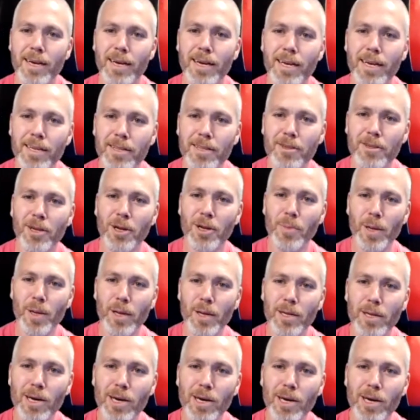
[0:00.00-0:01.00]
it's going to be a
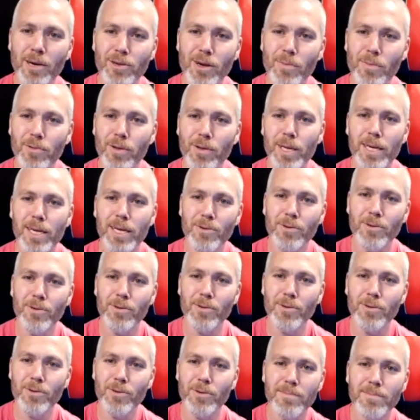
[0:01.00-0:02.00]
lifetime thing.
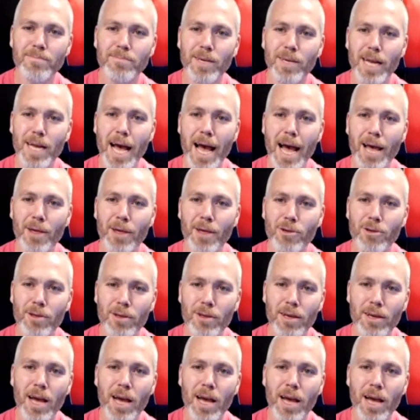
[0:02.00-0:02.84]
It has.